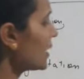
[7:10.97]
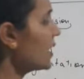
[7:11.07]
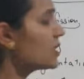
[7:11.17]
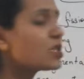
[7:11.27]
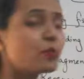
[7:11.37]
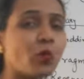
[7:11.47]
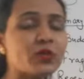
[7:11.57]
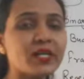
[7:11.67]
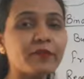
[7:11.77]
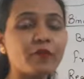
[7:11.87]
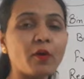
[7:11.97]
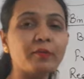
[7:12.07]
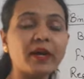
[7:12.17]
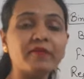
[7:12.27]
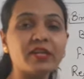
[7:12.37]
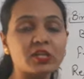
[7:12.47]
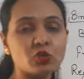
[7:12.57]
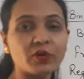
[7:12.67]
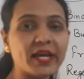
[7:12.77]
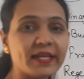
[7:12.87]
the spores are formed by various
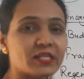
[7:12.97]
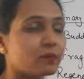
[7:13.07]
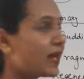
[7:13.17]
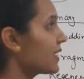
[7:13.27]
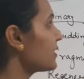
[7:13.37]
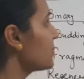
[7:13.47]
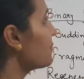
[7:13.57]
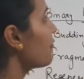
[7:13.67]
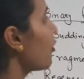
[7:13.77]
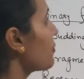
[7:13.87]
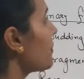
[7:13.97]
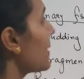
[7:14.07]
organisms, like it being formed by